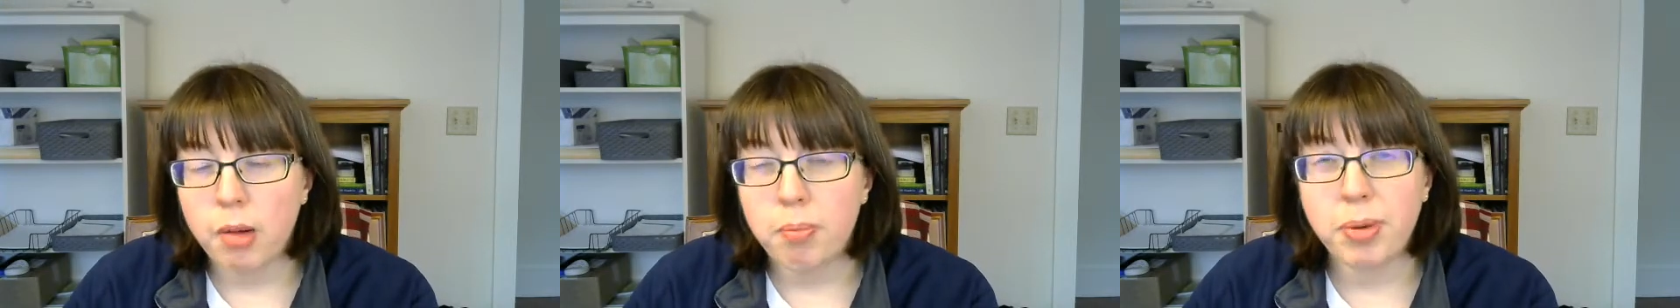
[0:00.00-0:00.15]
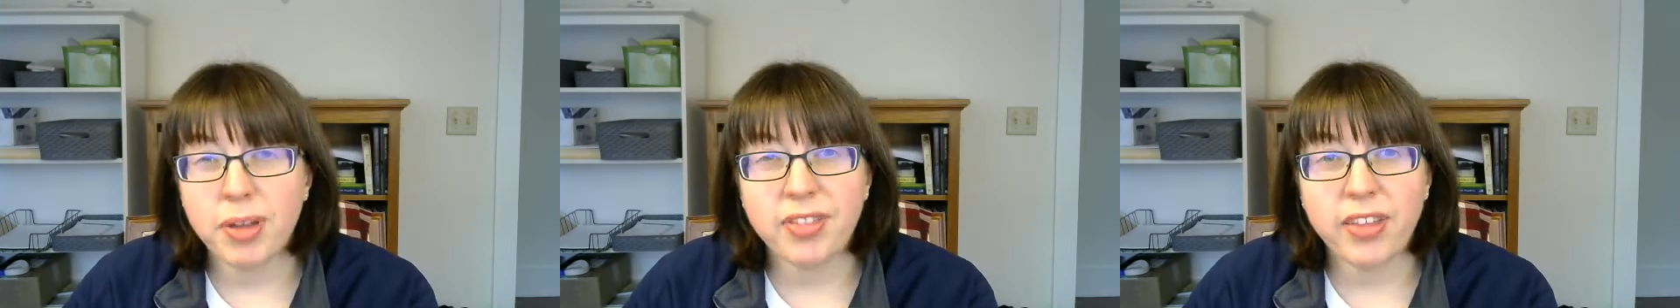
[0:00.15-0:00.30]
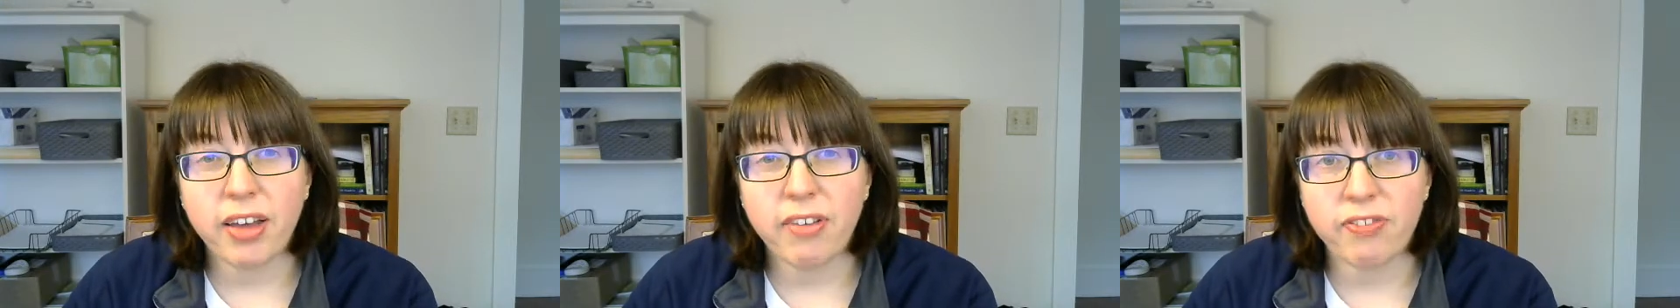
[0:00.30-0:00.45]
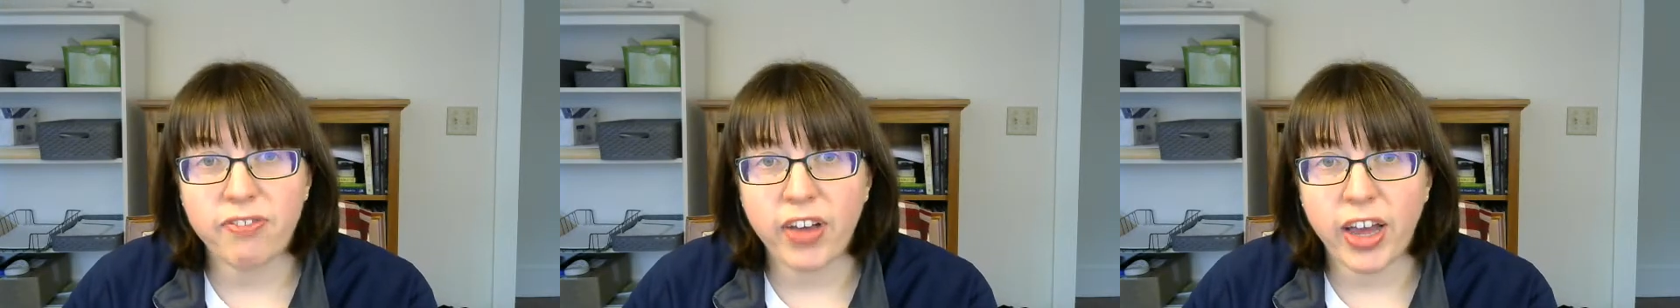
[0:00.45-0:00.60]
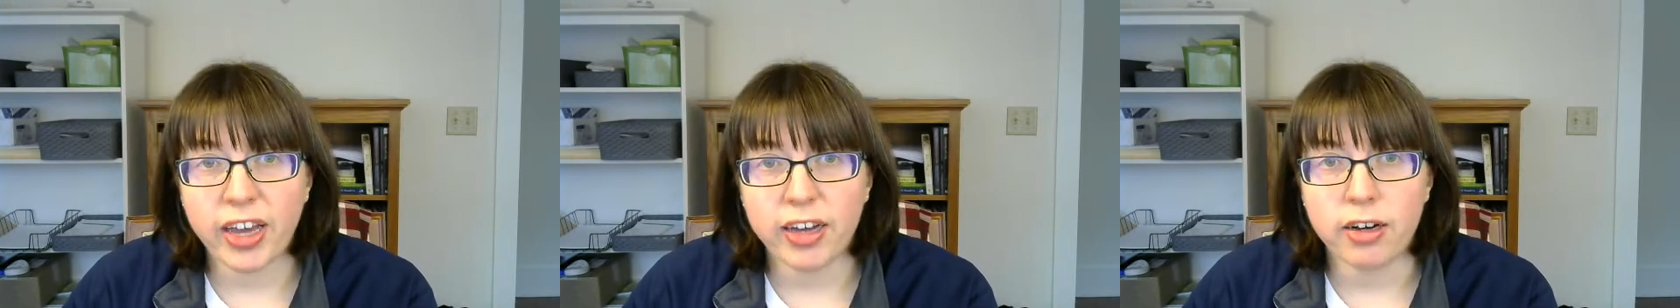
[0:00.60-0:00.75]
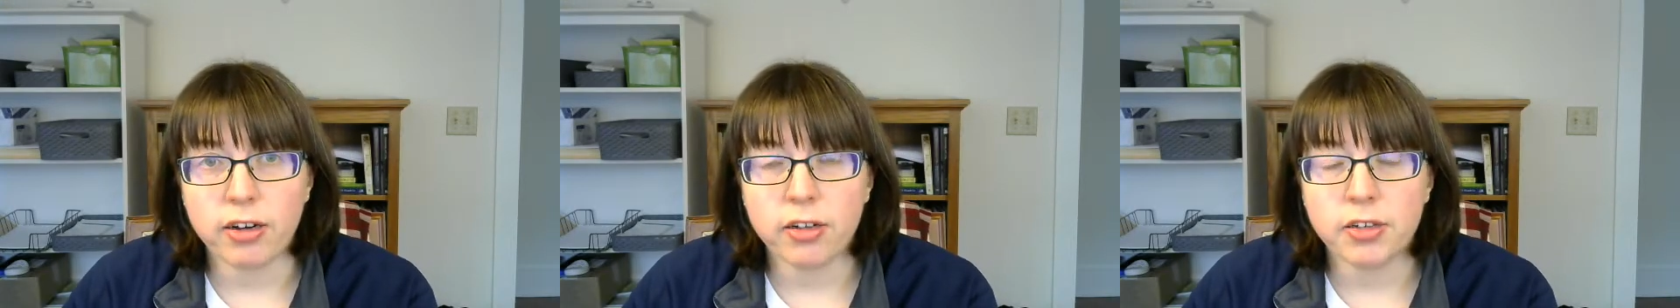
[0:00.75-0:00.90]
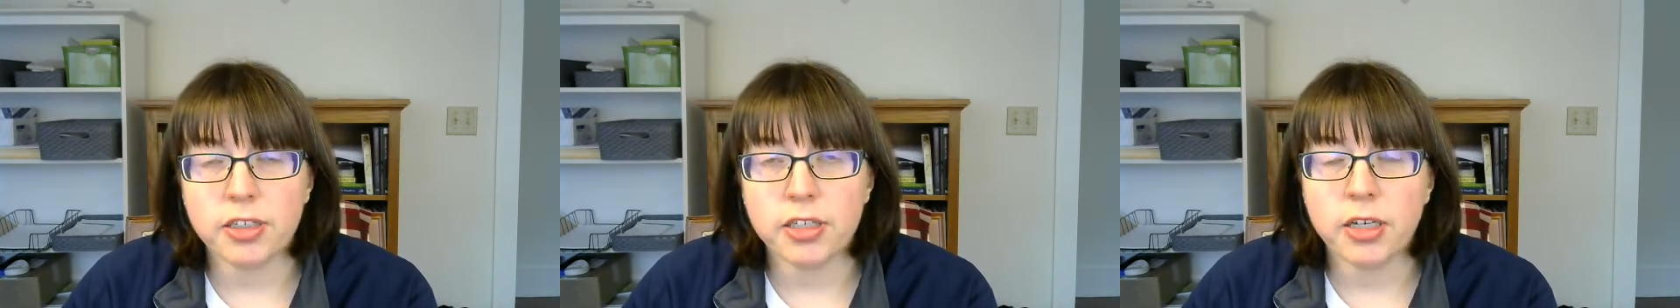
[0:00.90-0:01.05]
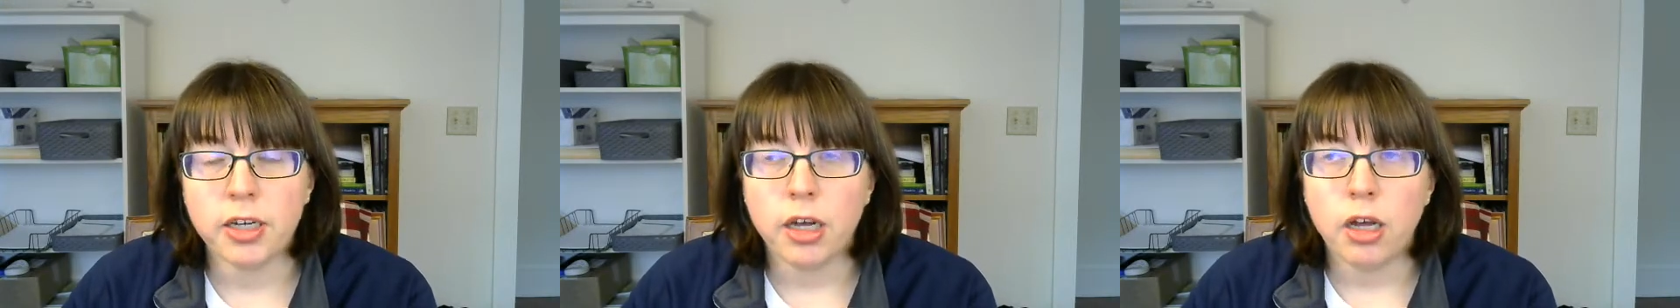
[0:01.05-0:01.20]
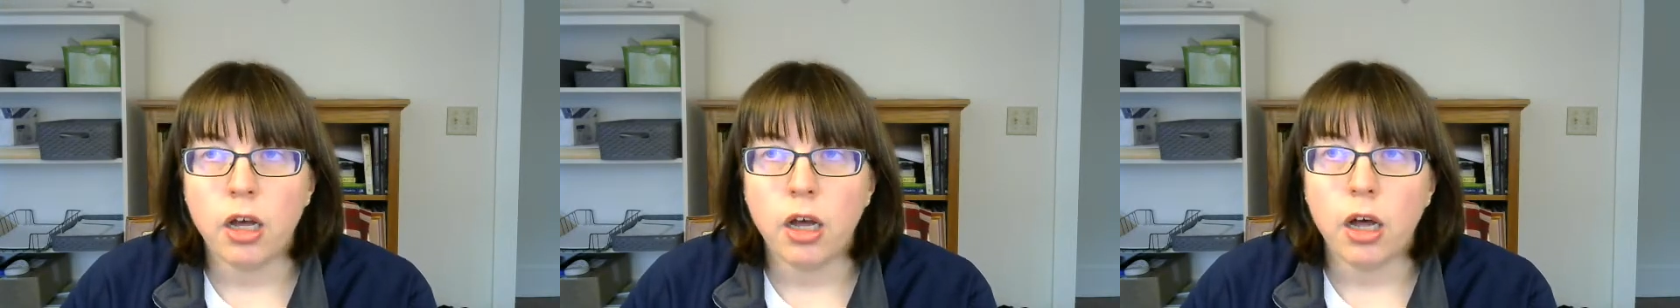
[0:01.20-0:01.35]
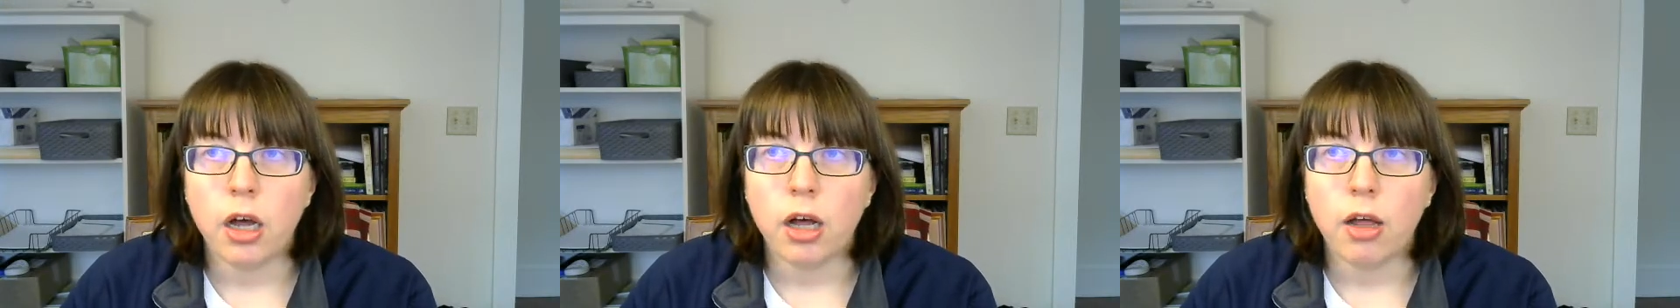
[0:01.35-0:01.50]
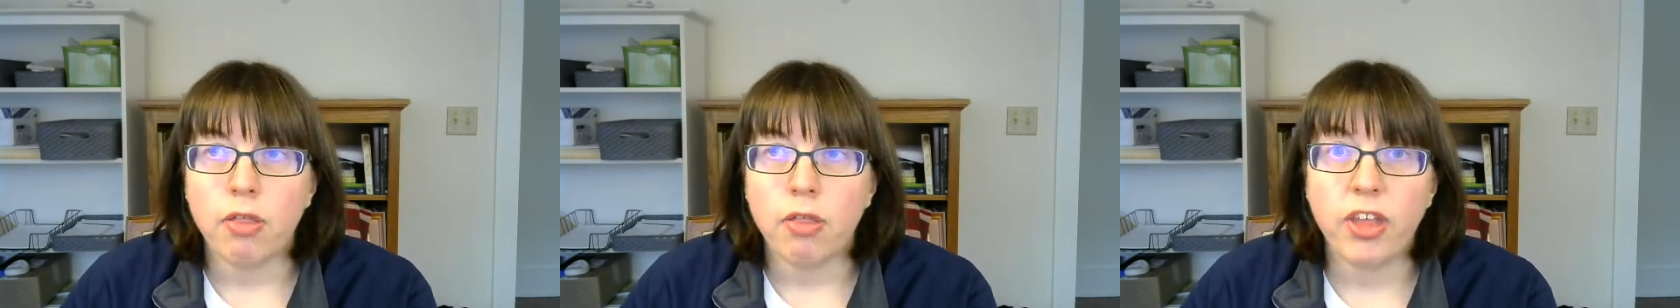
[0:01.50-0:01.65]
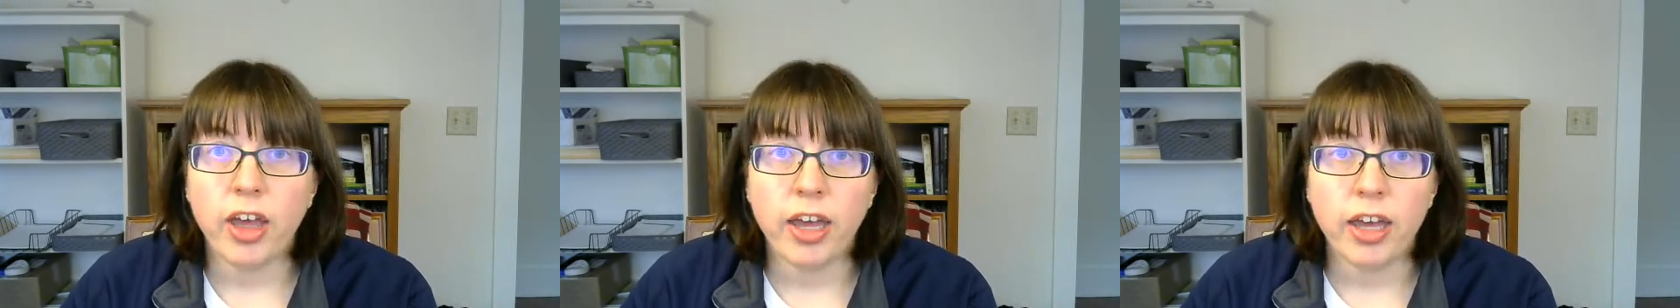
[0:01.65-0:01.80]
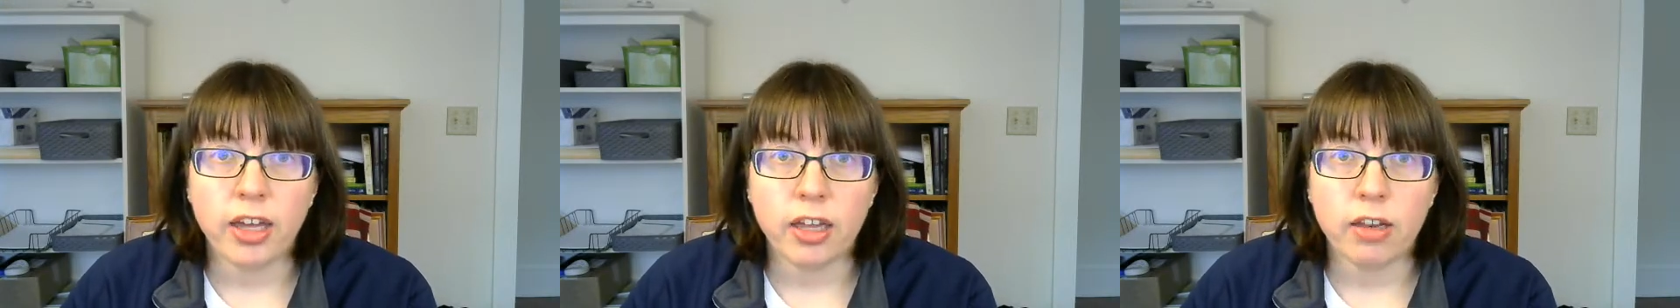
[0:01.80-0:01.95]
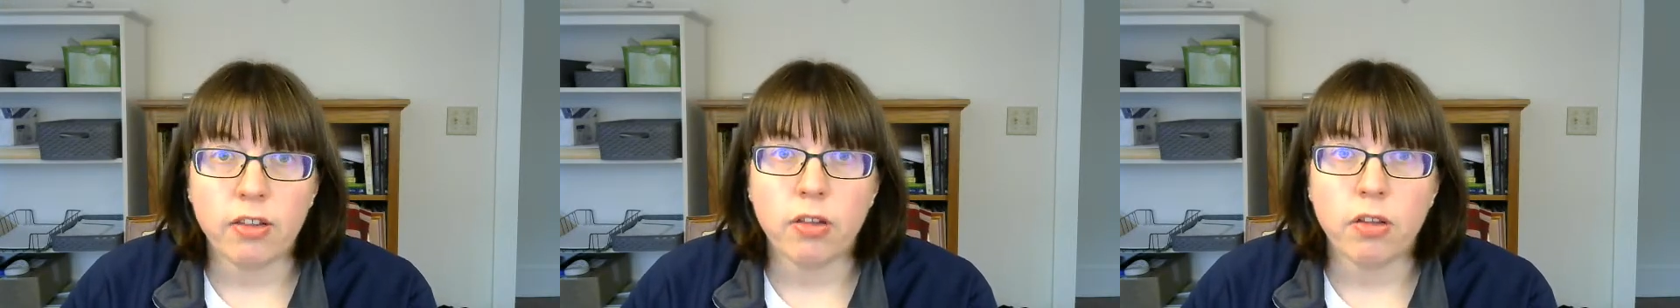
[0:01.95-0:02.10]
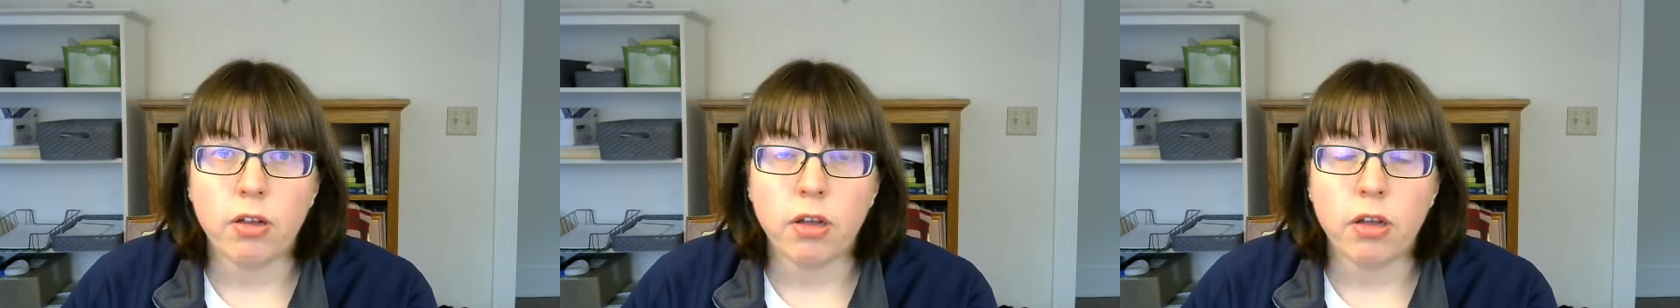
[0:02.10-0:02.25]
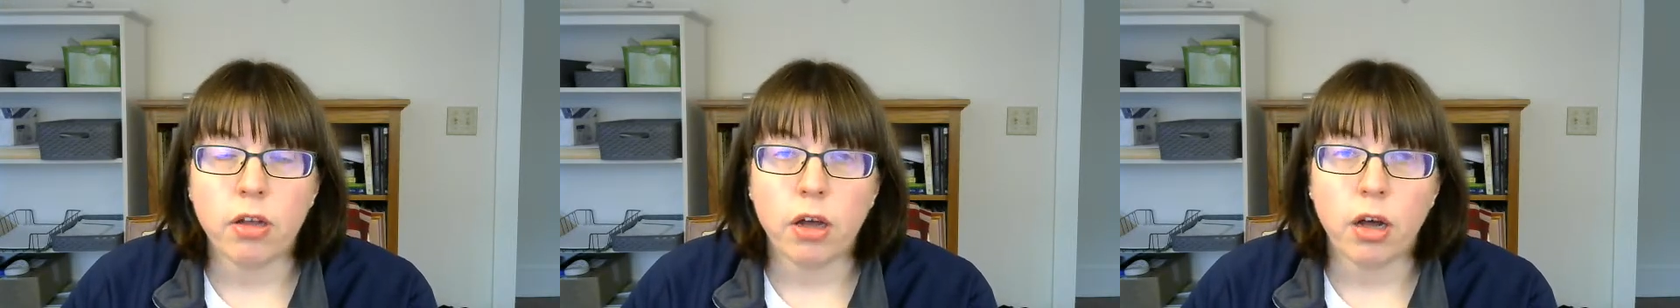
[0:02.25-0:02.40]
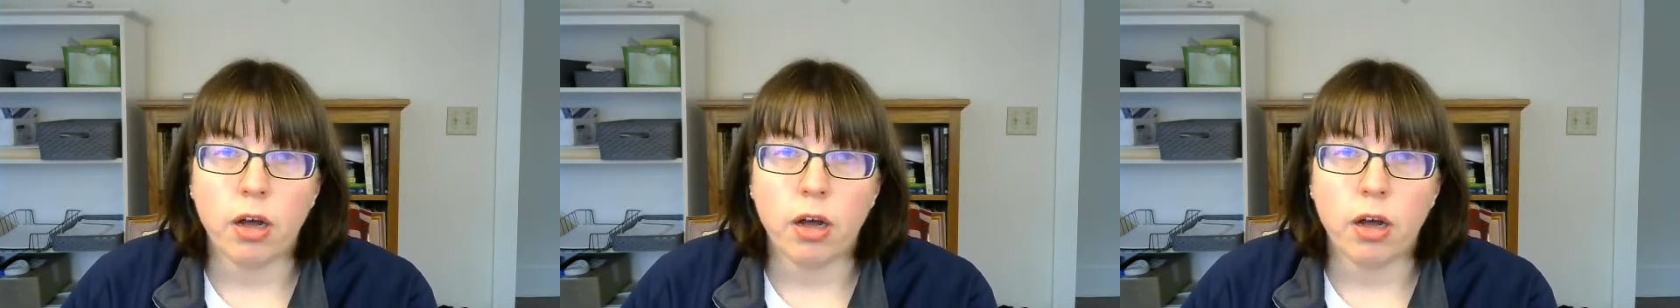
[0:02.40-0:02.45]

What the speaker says: But they failed. Then